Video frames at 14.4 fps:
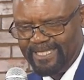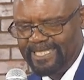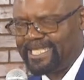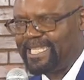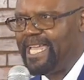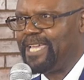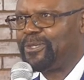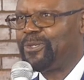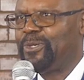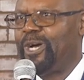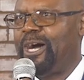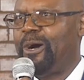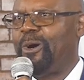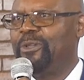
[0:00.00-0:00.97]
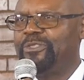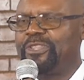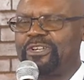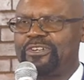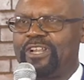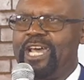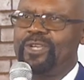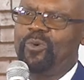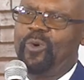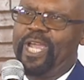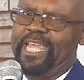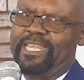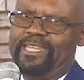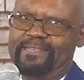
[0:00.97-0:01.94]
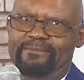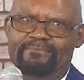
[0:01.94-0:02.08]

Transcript: It's like you are on the runway